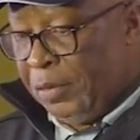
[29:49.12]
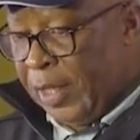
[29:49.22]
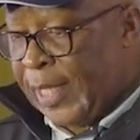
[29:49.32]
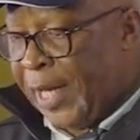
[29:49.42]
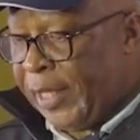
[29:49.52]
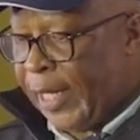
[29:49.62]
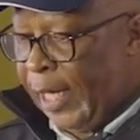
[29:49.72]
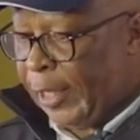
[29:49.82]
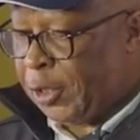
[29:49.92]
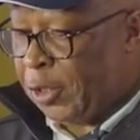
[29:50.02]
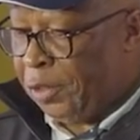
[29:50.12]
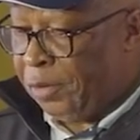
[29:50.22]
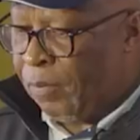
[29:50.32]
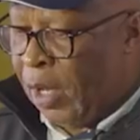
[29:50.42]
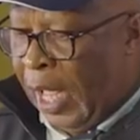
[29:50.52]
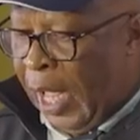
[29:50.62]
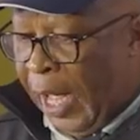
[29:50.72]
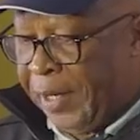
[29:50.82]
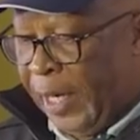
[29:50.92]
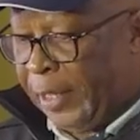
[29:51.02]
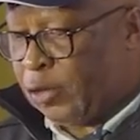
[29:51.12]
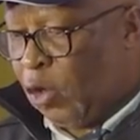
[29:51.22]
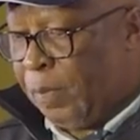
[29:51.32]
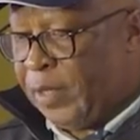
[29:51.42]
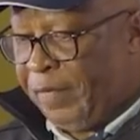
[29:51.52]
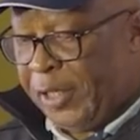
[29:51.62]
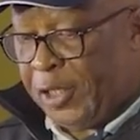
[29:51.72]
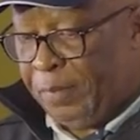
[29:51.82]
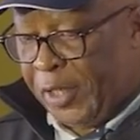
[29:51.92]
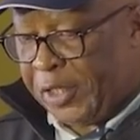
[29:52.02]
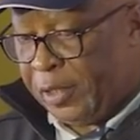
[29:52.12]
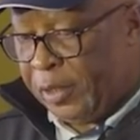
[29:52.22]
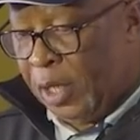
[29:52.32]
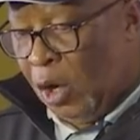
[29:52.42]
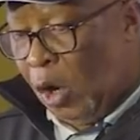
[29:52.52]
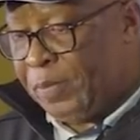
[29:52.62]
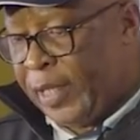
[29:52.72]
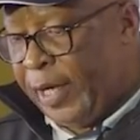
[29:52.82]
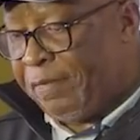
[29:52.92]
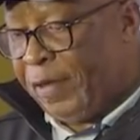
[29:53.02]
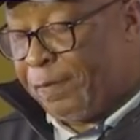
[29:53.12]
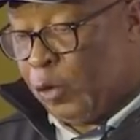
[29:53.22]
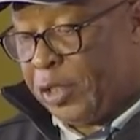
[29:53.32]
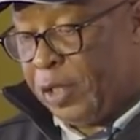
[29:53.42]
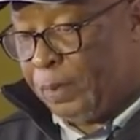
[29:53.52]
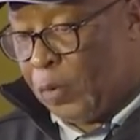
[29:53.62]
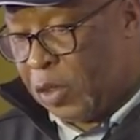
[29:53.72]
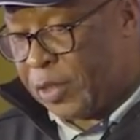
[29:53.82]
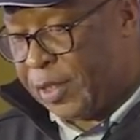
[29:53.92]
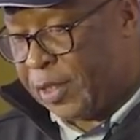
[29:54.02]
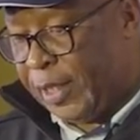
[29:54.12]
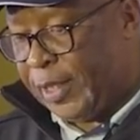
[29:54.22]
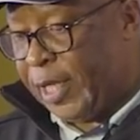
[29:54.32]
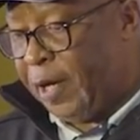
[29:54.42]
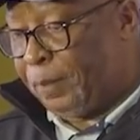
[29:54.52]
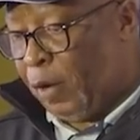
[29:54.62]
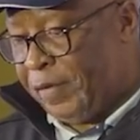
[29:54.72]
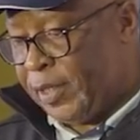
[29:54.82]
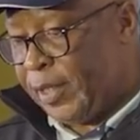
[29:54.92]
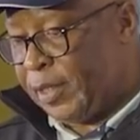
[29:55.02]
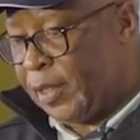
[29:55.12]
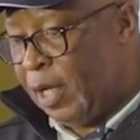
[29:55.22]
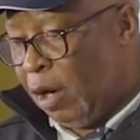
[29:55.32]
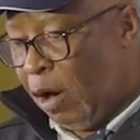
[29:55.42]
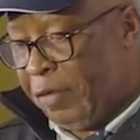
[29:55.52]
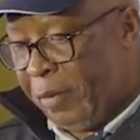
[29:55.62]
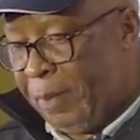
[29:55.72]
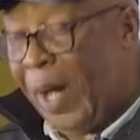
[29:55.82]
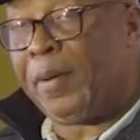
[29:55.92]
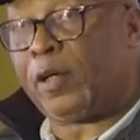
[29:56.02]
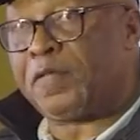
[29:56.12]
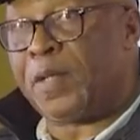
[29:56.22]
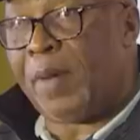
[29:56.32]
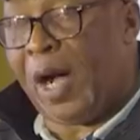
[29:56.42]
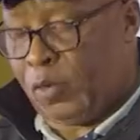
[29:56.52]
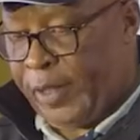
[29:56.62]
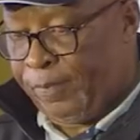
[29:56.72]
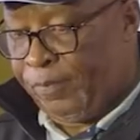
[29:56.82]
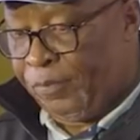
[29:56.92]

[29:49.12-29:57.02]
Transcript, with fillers: the SADC election and electoral observation mission observed the voting process in 10 provinces of the Republic of Zimbabwe.